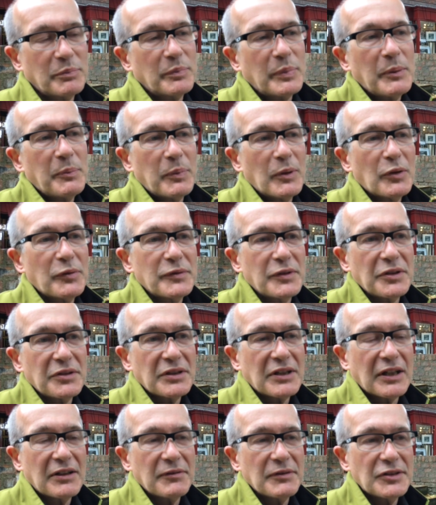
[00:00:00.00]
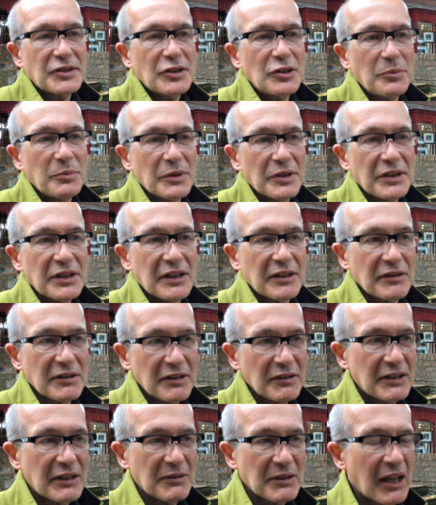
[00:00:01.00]
people often kind of assume that
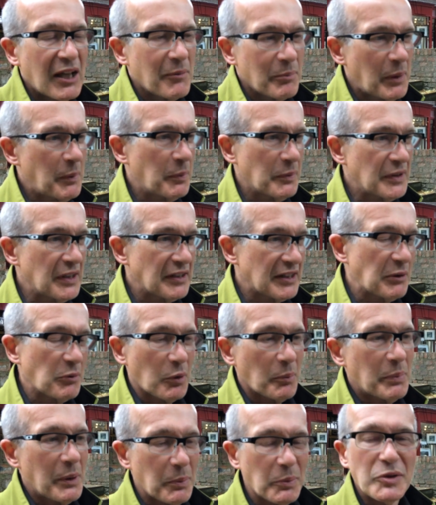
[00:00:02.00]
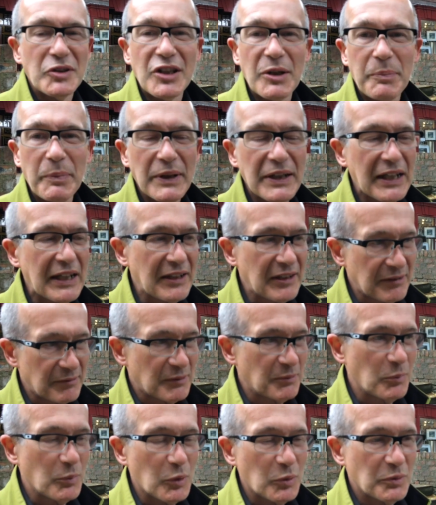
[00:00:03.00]
you don't want people chipping in
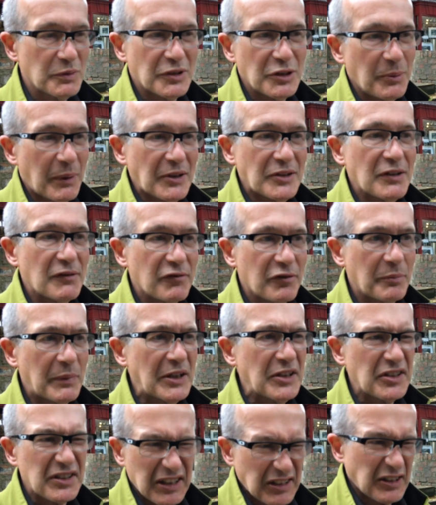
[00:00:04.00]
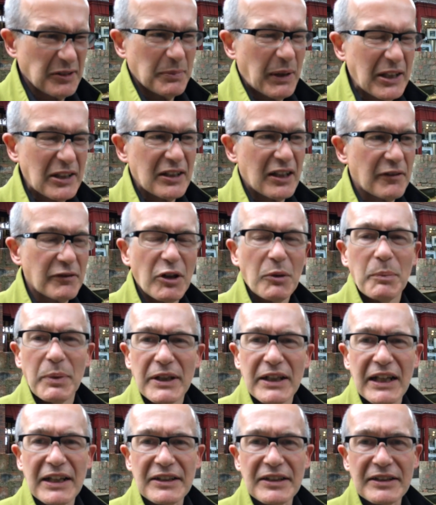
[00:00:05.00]
too much information. It just makes life
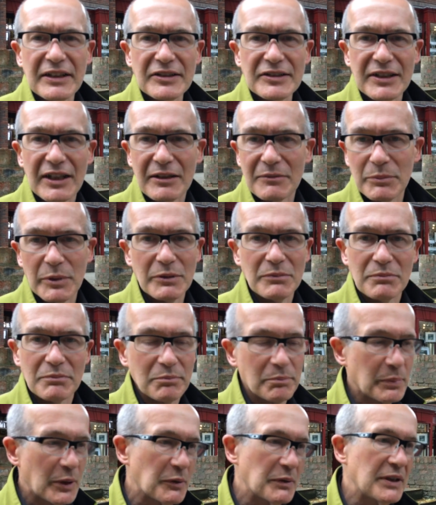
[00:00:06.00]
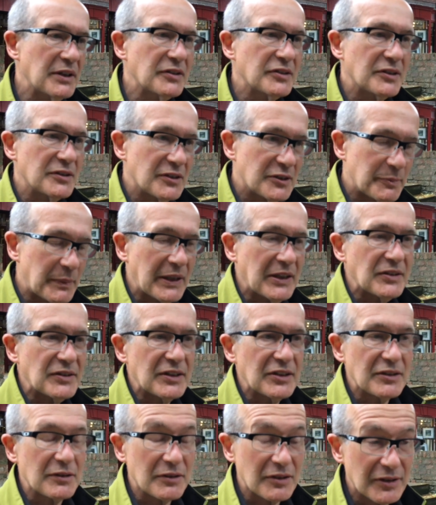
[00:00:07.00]
complicated, doesn't it? But buildings and
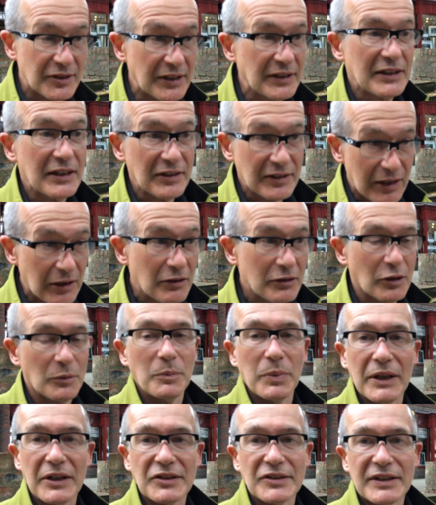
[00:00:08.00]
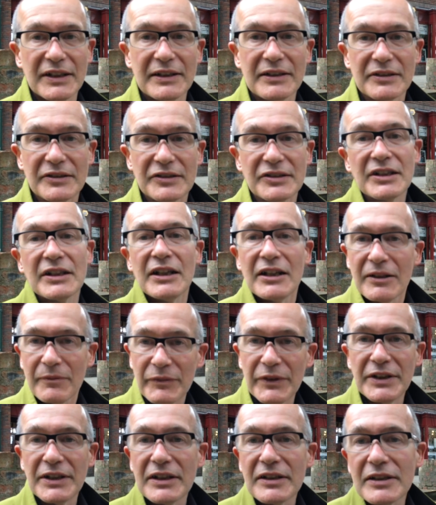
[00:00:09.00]
spaces and cities are complex things.
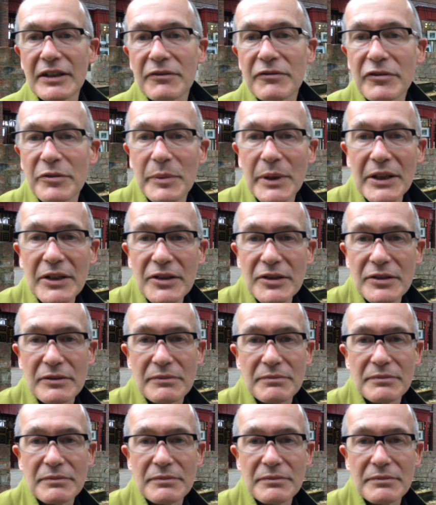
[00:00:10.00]
You need the information.